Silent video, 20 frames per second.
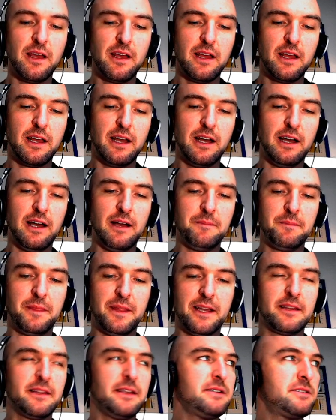
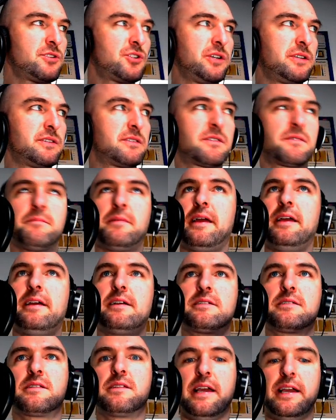And this just
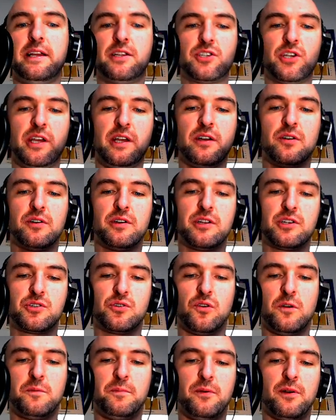makes teaching on a
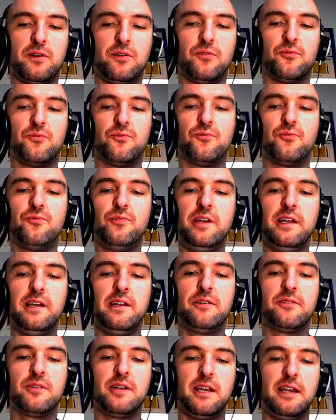chalkboard
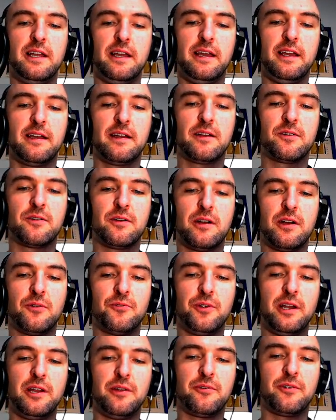
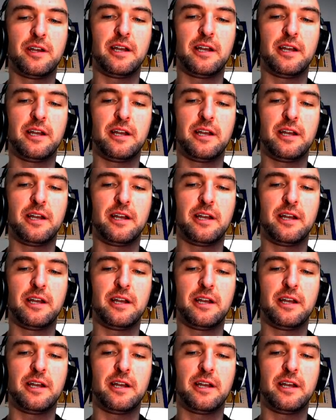really